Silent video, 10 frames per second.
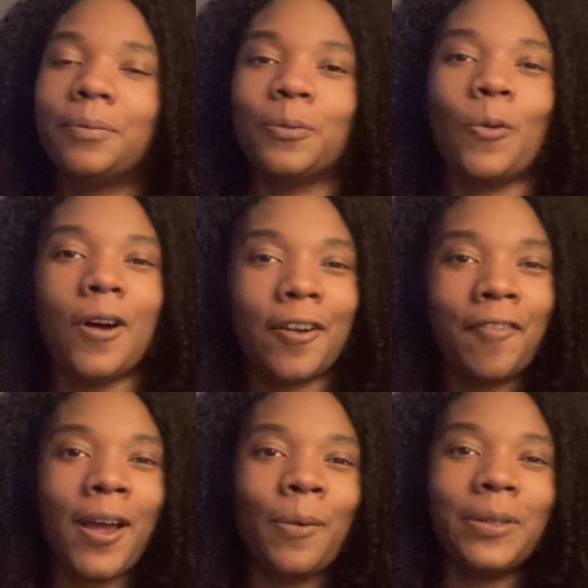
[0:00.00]
walk
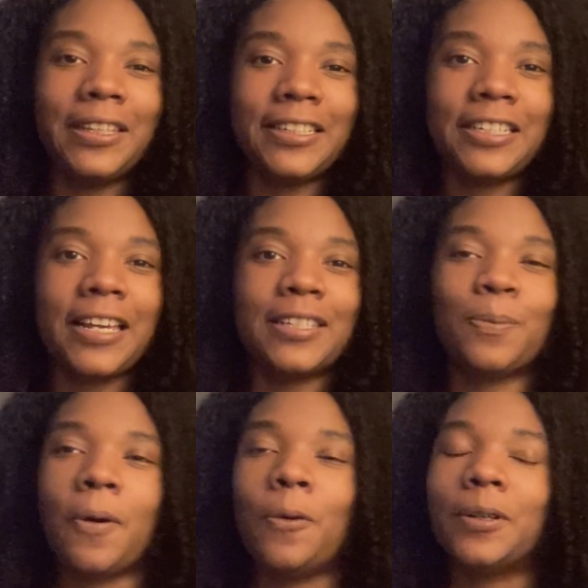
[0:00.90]
around with their
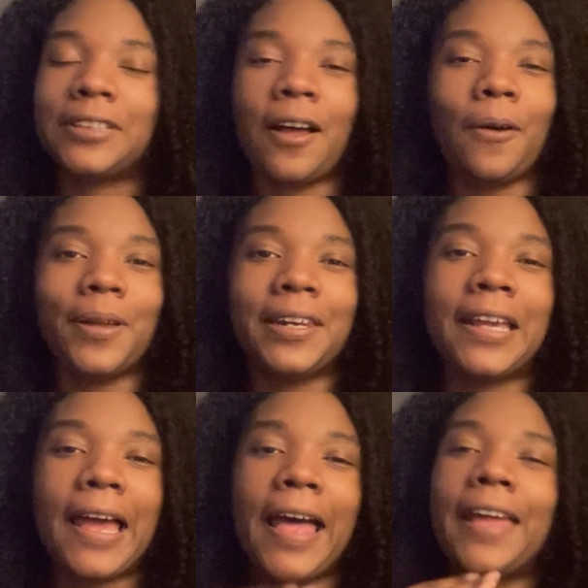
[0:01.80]
chest poked out and
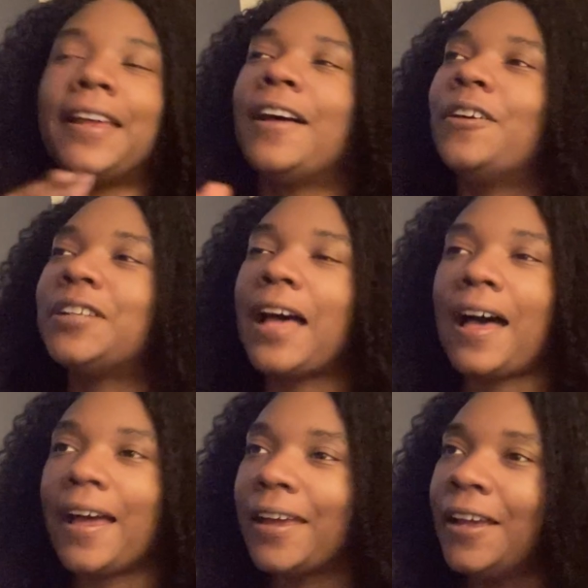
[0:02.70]
their head held
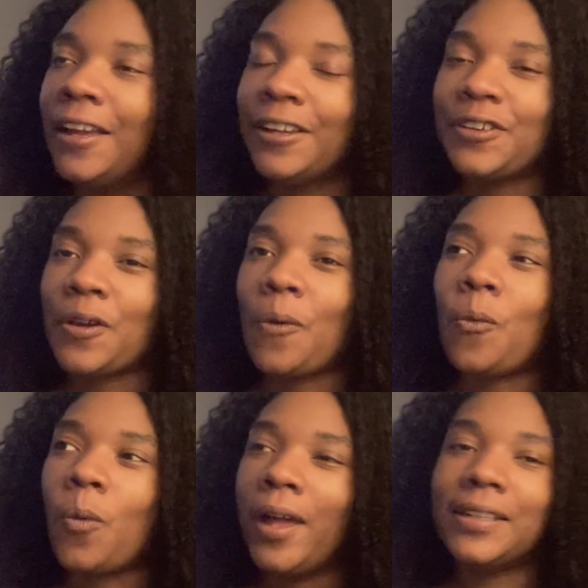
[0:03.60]
high?
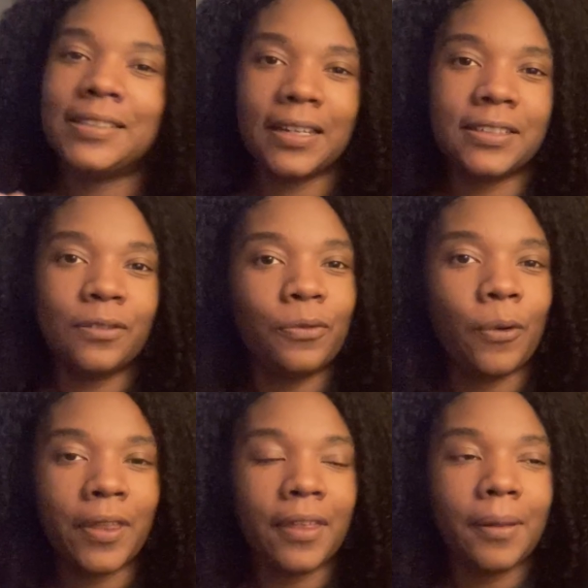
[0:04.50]
What does it
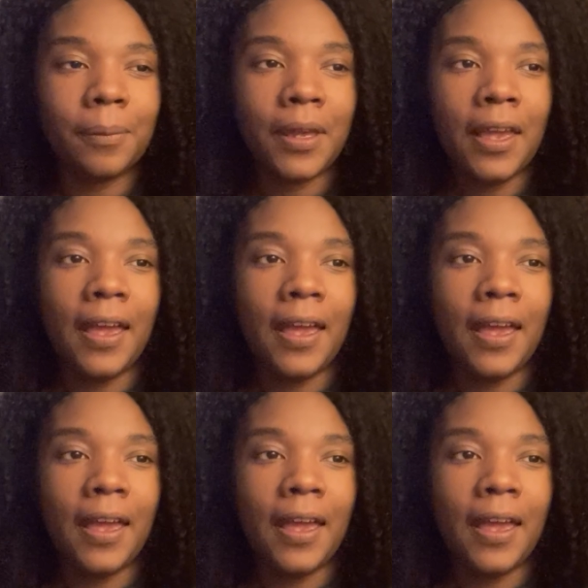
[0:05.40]
for them?